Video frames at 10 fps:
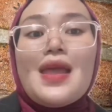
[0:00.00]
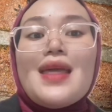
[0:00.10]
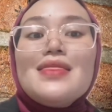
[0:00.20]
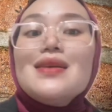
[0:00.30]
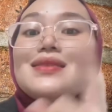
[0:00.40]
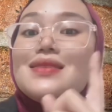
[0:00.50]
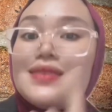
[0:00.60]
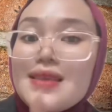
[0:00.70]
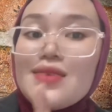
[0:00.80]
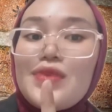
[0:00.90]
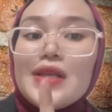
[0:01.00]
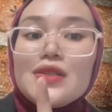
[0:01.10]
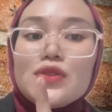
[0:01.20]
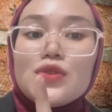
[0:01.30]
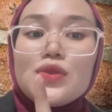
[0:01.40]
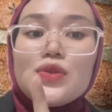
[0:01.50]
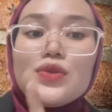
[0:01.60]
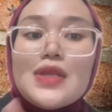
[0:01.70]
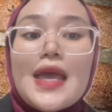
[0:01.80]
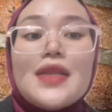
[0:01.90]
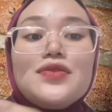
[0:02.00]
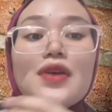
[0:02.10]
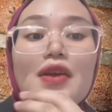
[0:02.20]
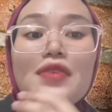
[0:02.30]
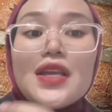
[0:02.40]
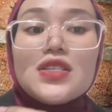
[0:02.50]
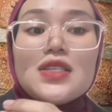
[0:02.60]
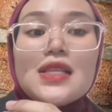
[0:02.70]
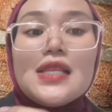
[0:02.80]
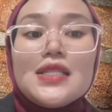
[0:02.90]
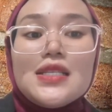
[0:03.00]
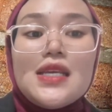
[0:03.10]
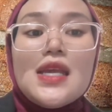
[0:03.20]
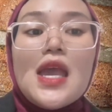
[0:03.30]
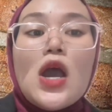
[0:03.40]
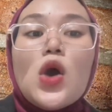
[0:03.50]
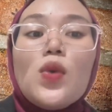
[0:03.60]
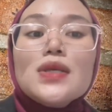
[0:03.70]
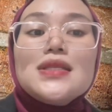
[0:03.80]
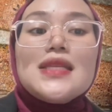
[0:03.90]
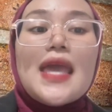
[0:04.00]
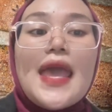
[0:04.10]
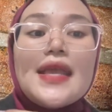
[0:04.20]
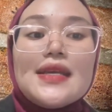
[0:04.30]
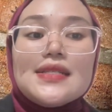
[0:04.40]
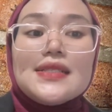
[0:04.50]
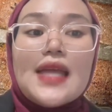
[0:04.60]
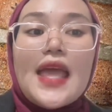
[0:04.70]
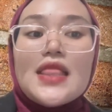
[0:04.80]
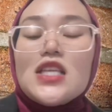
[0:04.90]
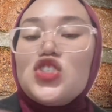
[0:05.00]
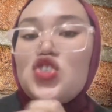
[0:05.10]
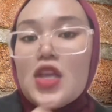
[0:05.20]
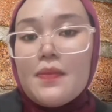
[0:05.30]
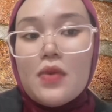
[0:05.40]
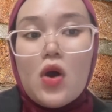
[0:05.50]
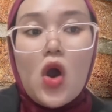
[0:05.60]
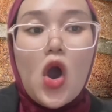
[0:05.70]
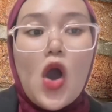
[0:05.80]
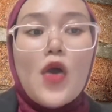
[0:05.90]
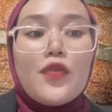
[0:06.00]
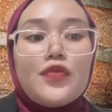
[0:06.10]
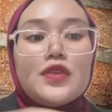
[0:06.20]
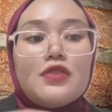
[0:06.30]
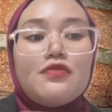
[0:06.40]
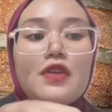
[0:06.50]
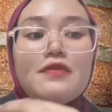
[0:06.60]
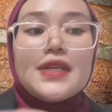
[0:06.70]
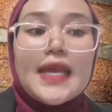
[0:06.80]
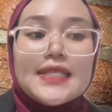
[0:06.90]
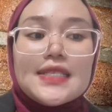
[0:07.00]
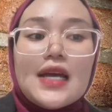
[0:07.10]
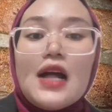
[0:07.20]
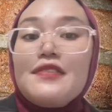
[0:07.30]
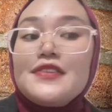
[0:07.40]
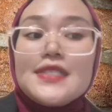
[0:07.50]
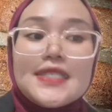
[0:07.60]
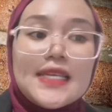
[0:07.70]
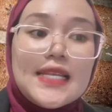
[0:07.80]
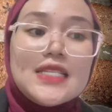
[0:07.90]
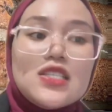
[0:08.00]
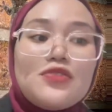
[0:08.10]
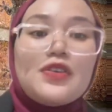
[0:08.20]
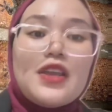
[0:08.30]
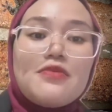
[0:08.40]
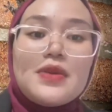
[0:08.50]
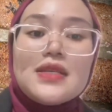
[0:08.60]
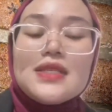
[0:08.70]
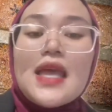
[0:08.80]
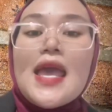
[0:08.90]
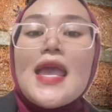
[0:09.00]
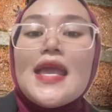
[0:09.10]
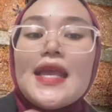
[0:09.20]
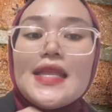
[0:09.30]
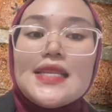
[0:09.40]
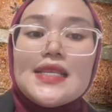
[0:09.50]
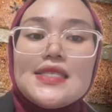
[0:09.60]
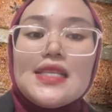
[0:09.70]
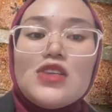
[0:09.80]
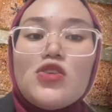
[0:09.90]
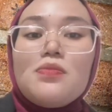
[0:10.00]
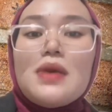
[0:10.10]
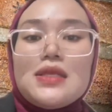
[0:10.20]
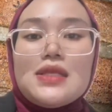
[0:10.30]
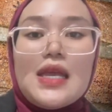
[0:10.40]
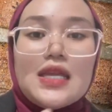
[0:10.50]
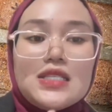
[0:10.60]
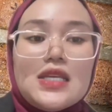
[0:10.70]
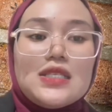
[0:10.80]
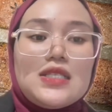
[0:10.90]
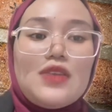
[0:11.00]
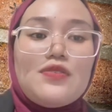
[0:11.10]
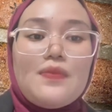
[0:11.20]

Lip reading: The secret to that directionality was the angle and the shape of the fabricated half cylinder fibers in the silicone based adhesive.